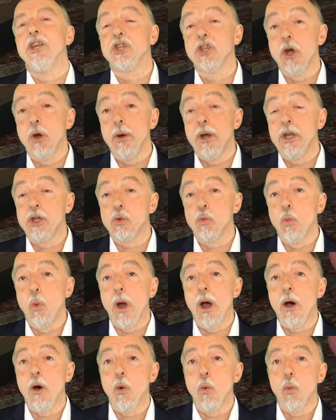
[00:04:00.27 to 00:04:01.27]
so it's
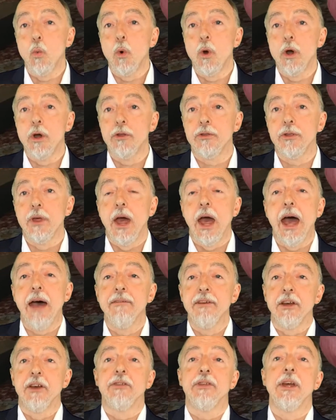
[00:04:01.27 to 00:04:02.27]
well worth
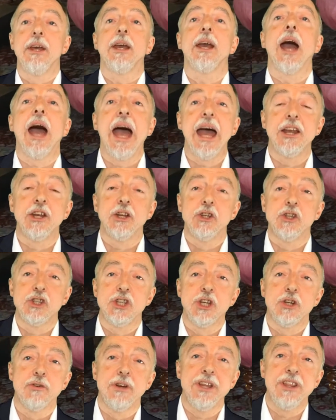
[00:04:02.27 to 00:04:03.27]
having a think and
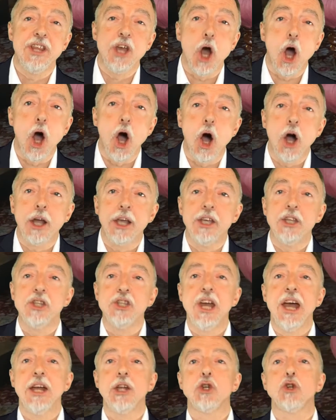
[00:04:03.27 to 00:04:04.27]
considering the
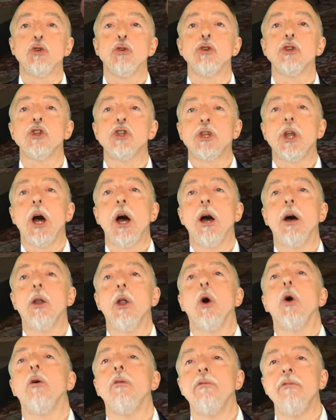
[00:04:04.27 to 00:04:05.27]
architectural style
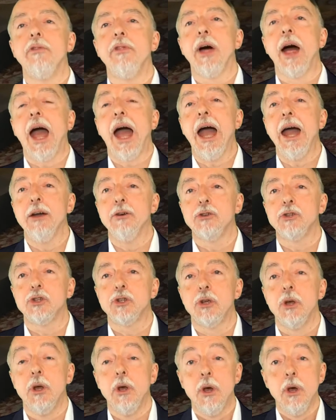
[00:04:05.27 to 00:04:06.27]
of the house.
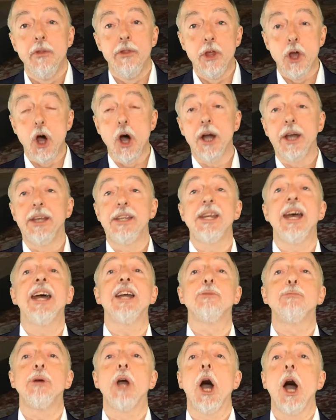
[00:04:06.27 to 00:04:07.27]
The
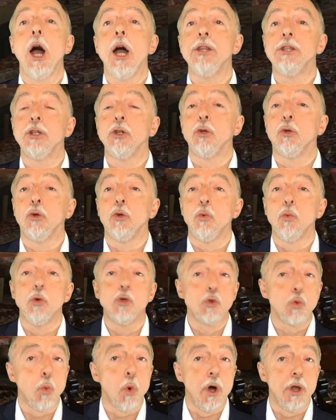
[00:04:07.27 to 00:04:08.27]
architect behind it all
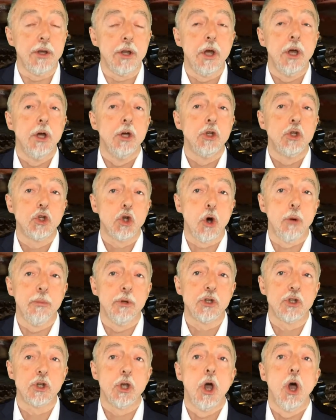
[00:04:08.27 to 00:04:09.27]
was one
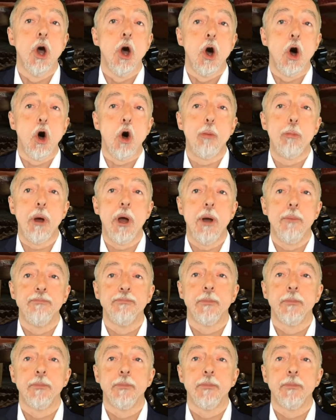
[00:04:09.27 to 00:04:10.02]
Thomas Hopper,